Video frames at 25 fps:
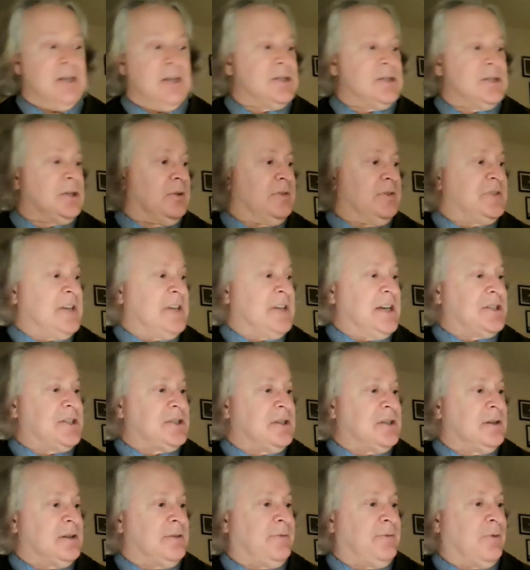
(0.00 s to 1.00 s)
So we've
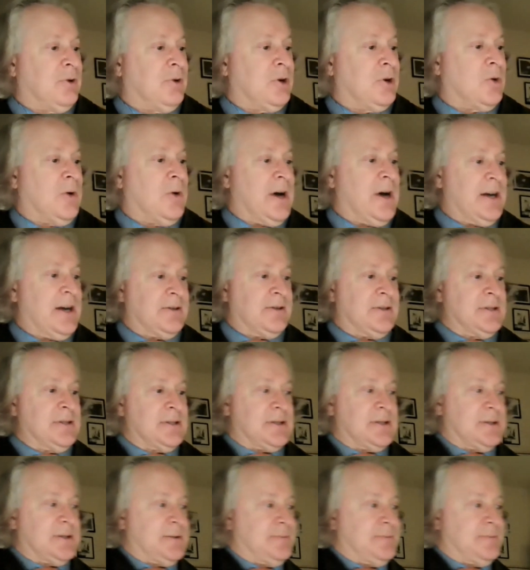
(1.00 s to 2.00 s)
touched on the 4
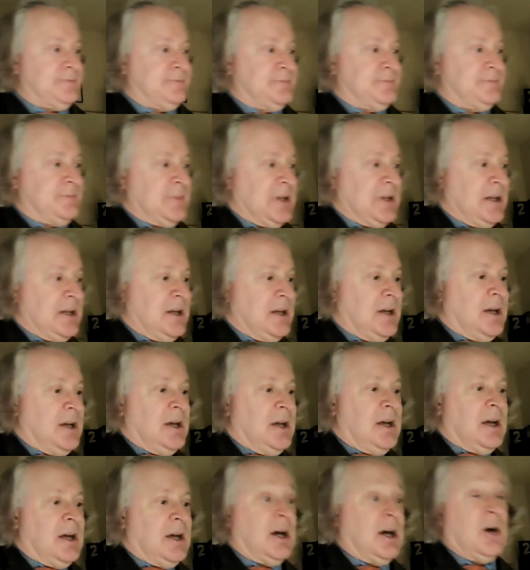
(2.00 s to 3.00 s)
quadrants.
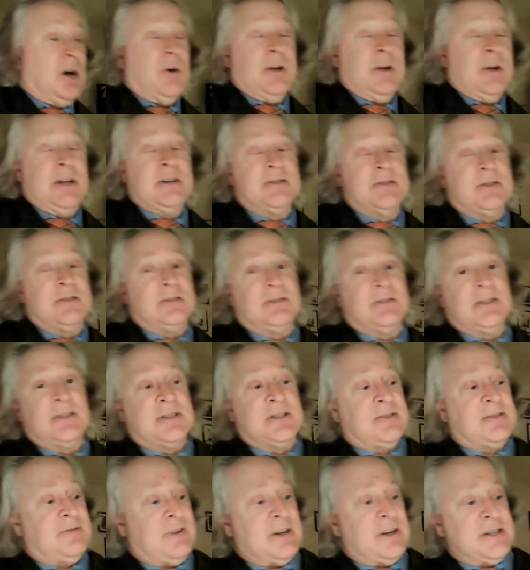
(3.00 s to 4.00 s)
Oh, and here's
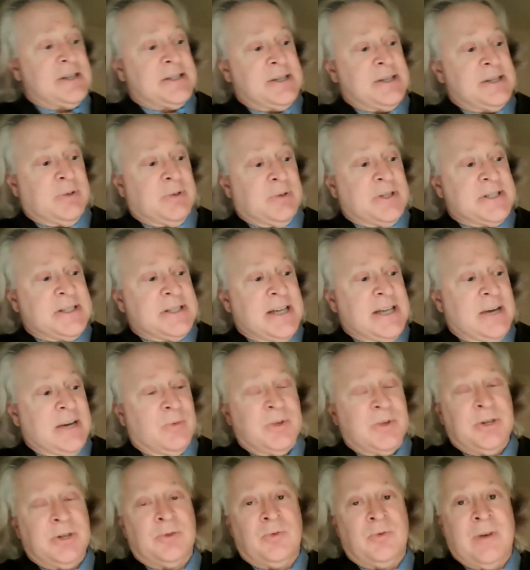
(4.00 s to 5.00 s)
just a very simple aside.
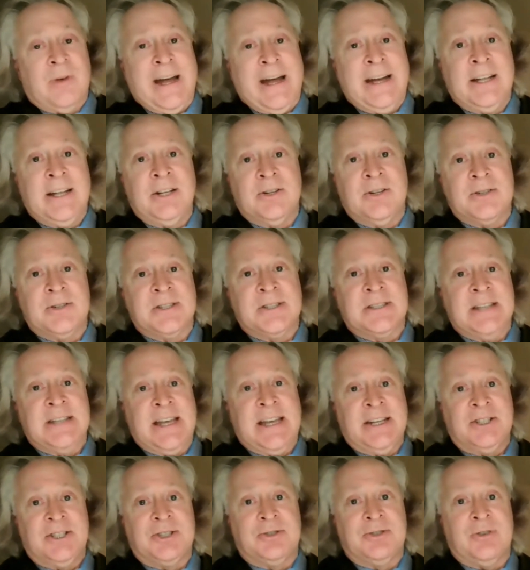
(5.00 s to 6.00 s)
When you're writing your
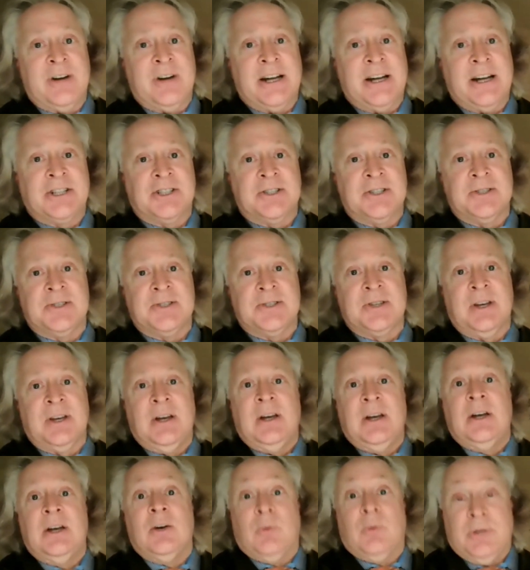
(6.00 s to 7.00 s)
stage directions,
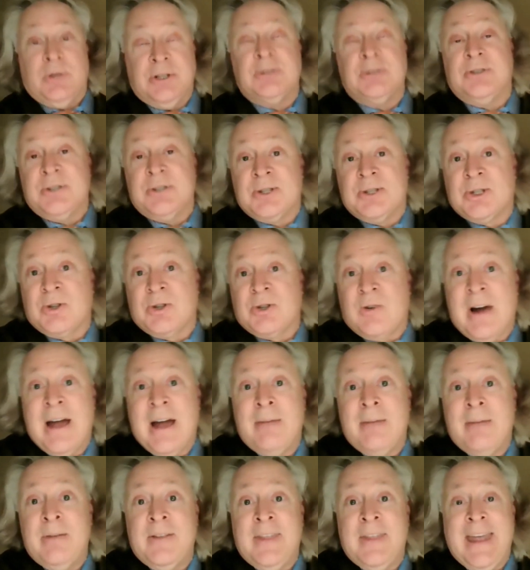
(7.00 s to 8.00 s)
when you're
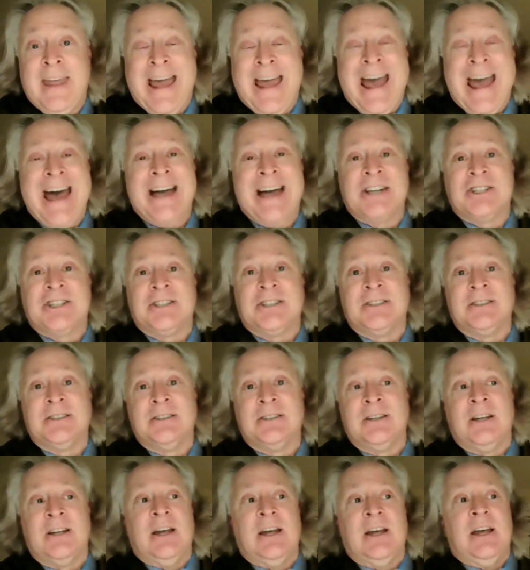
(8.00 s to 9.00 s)
describing the action,
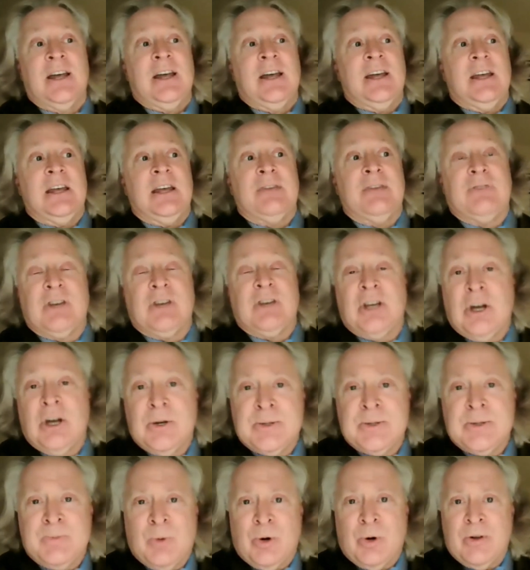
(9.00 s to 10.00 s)
if it
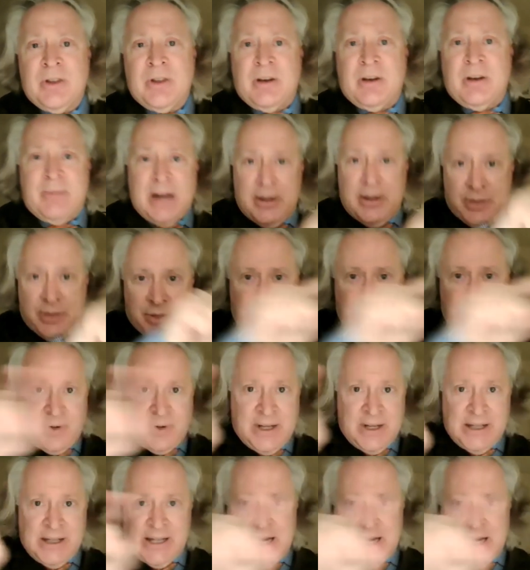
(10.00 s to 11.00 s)
goes more than about
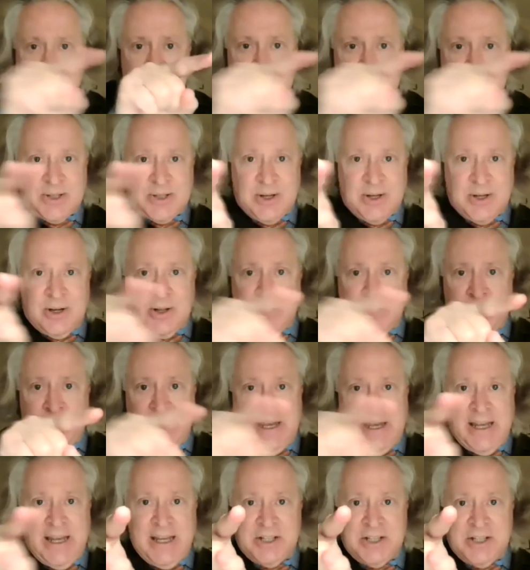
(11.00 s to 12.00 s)
3 lines on the
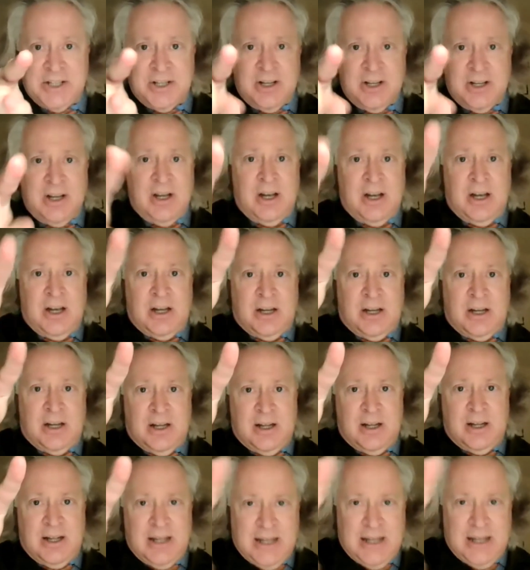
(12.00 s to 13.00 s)
page,
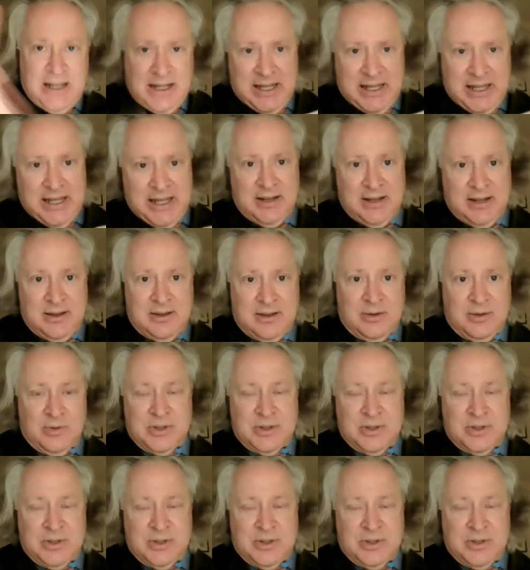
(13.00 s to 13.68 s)
hit the